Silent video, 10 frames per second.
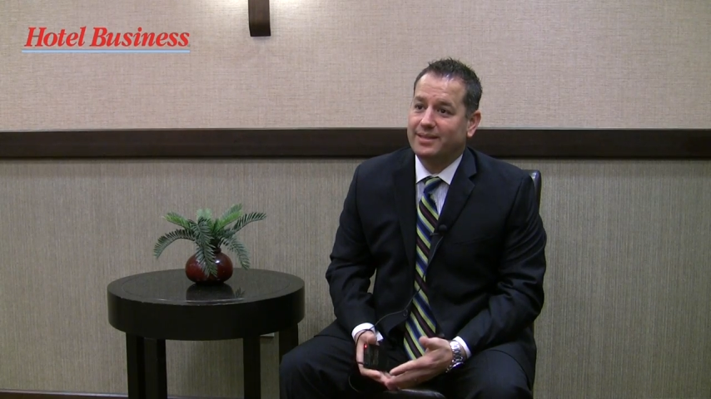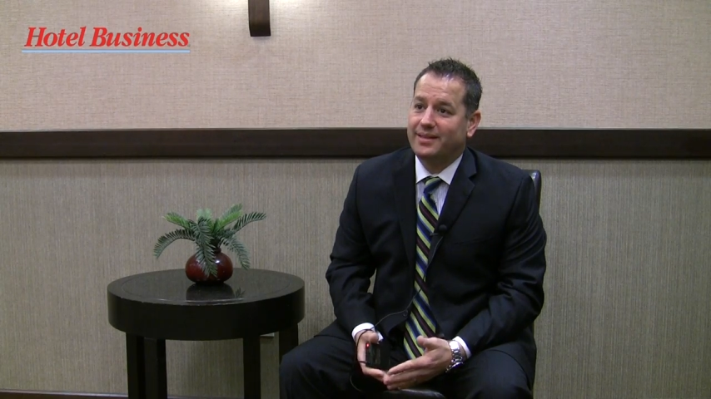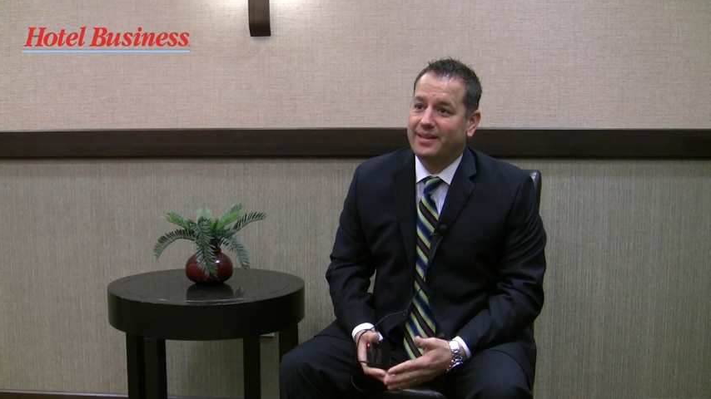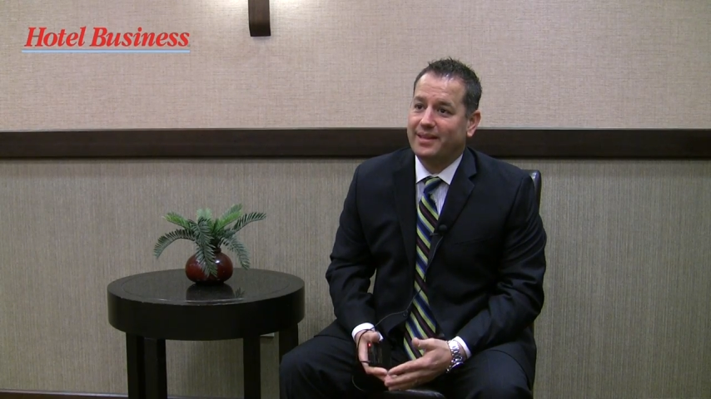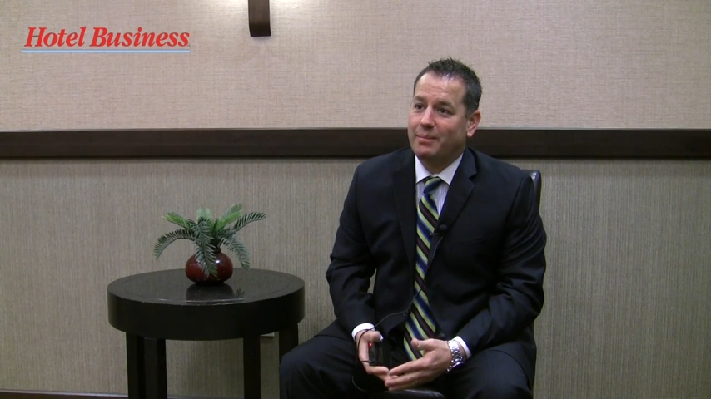I
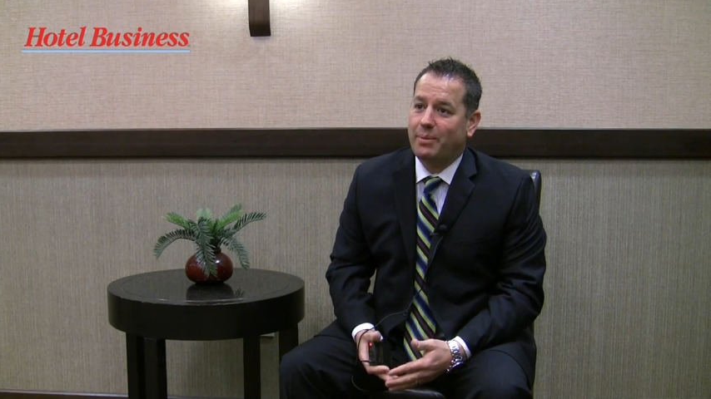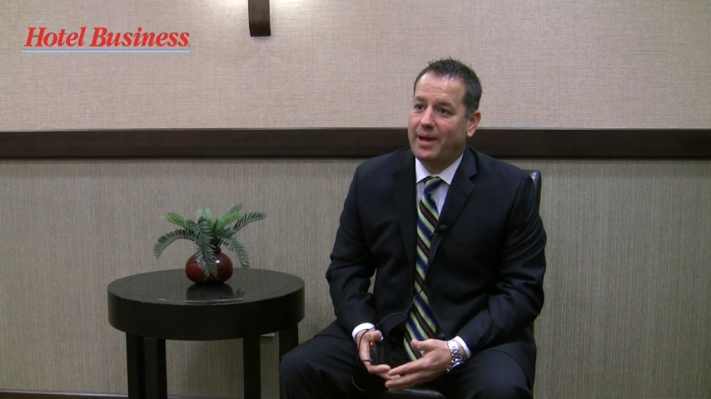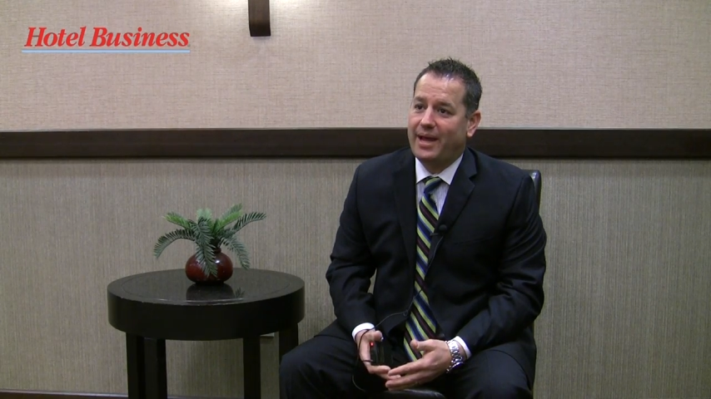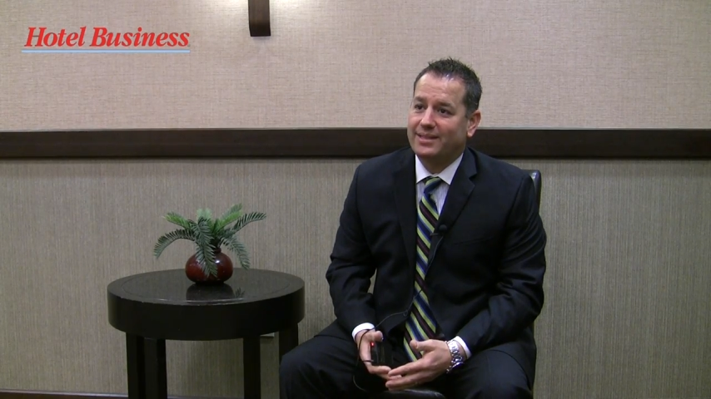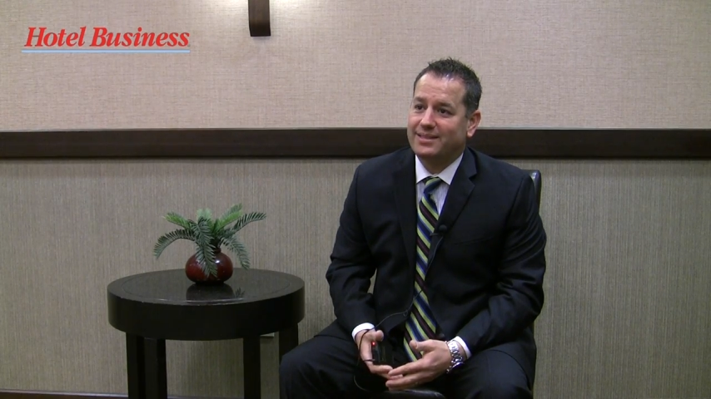think in the
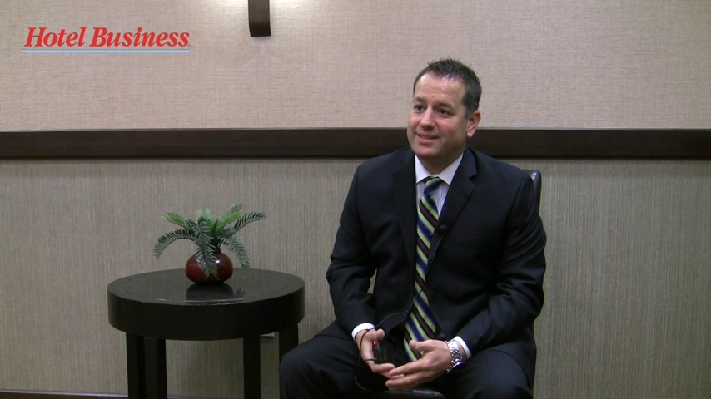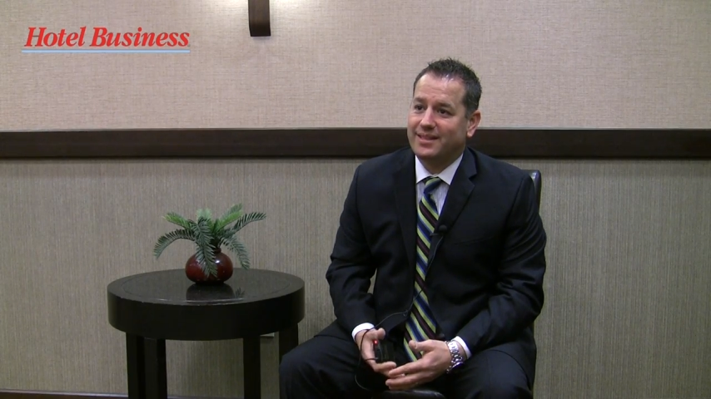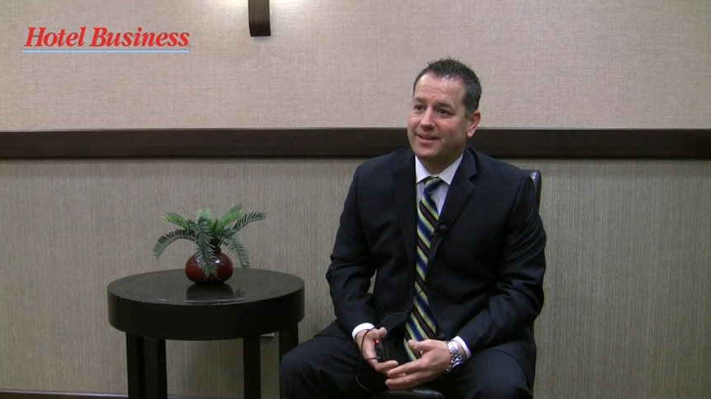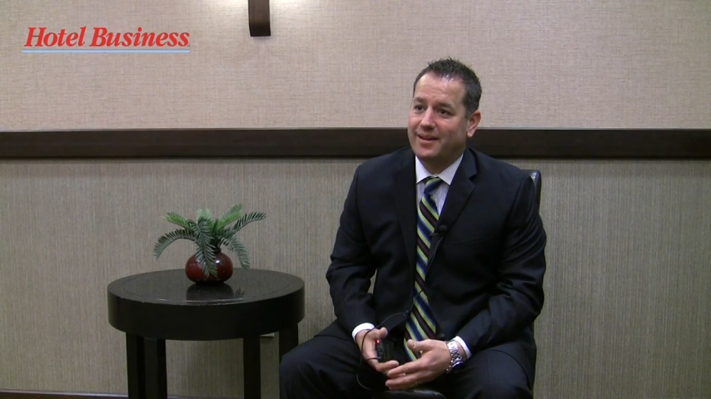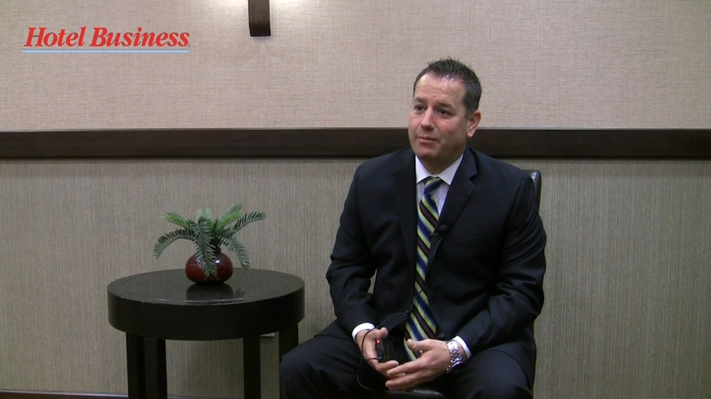past,
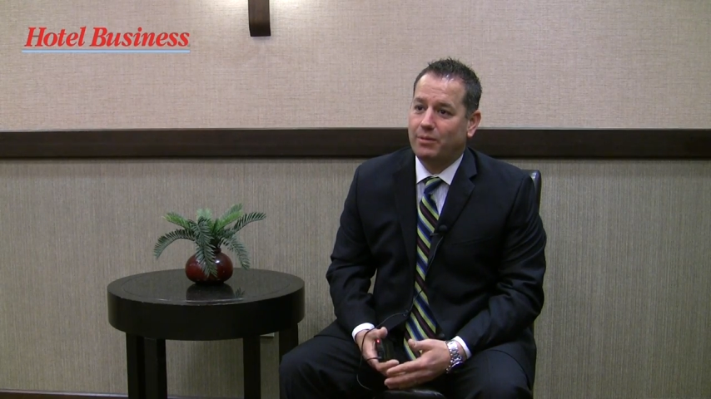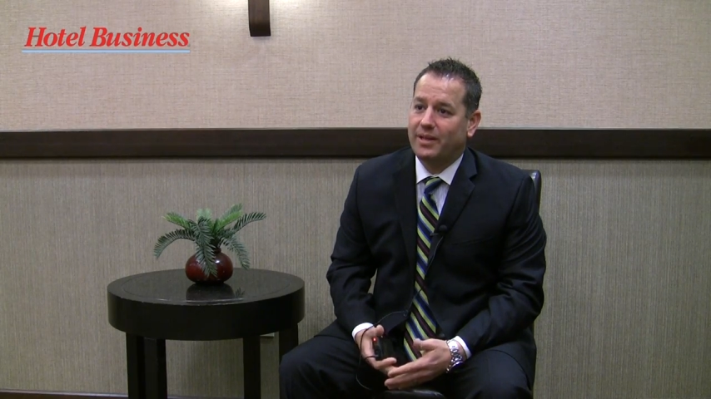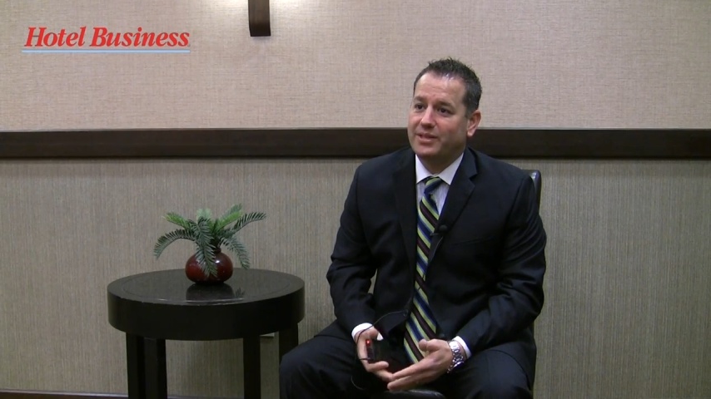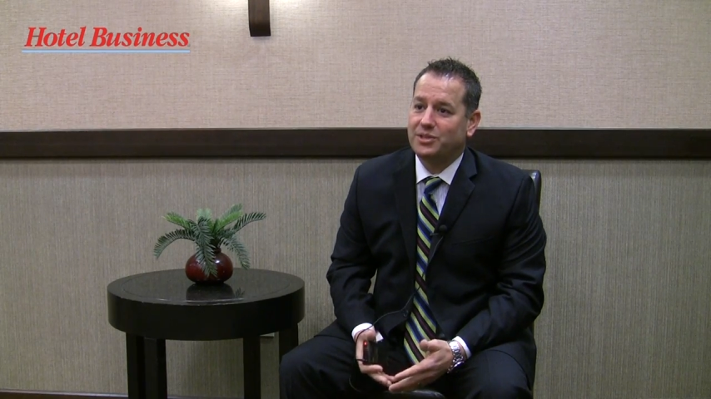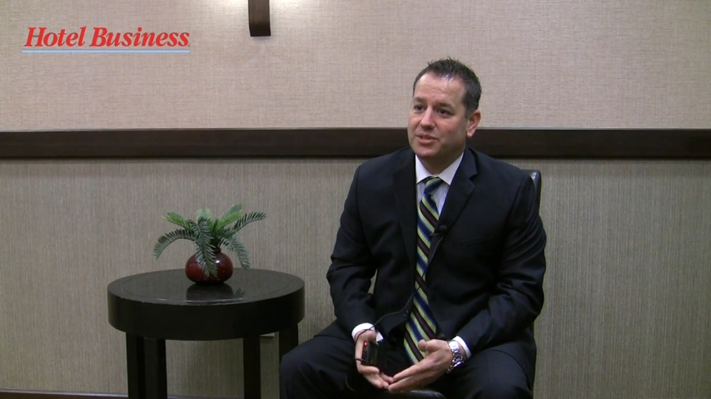
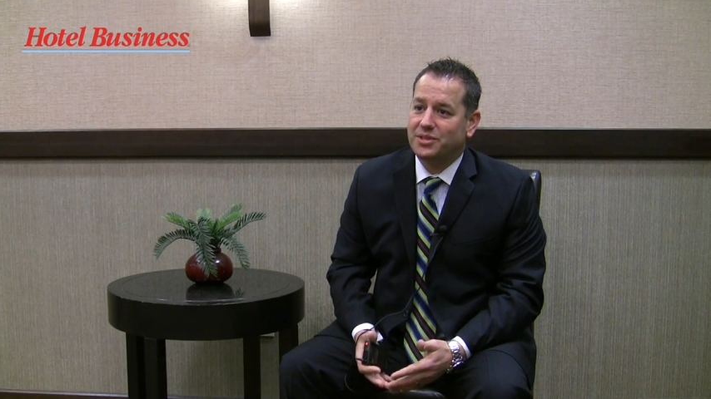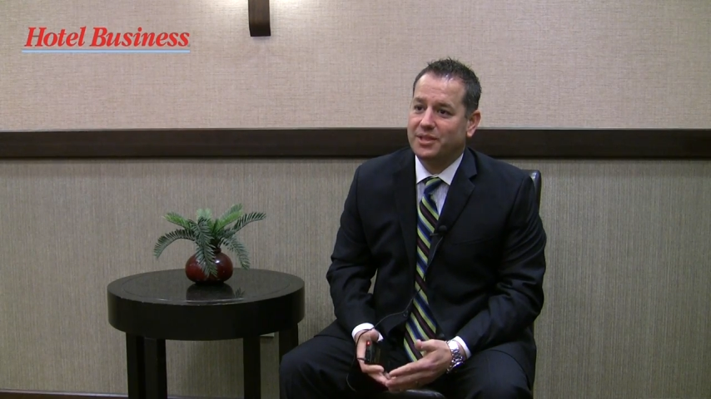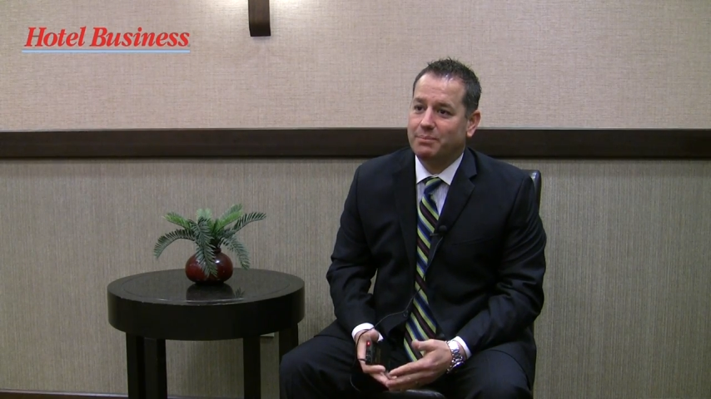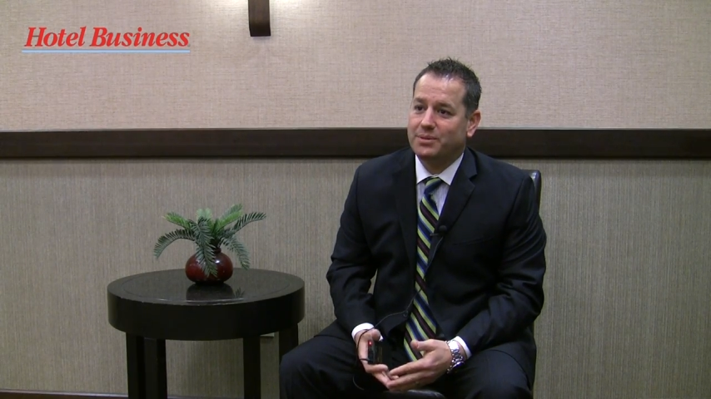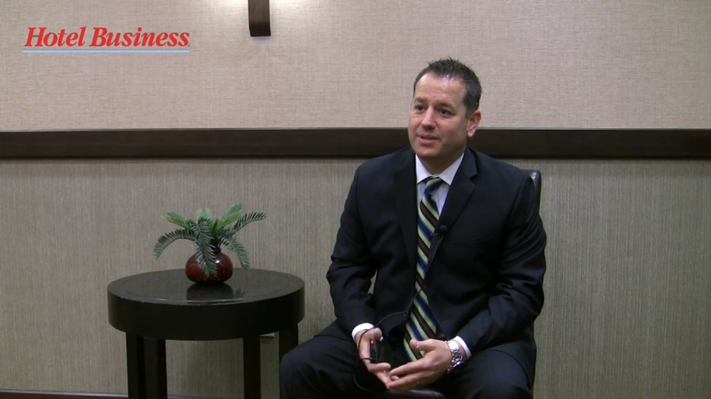
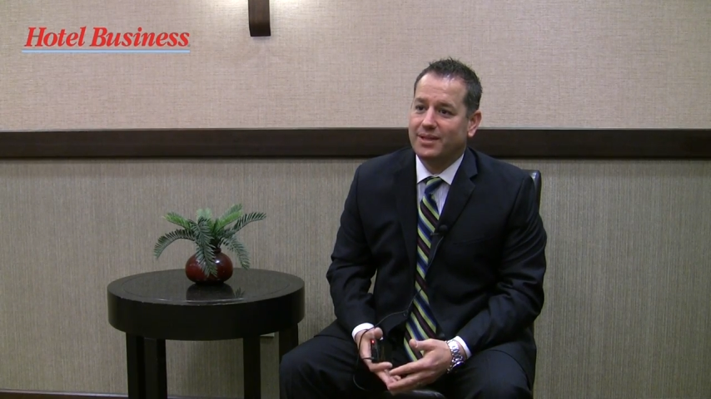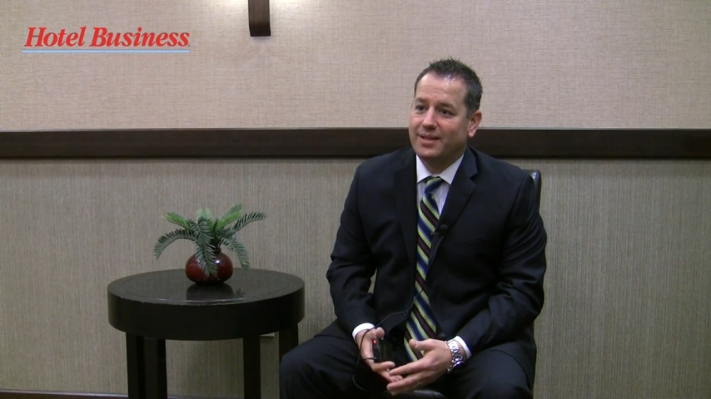relationships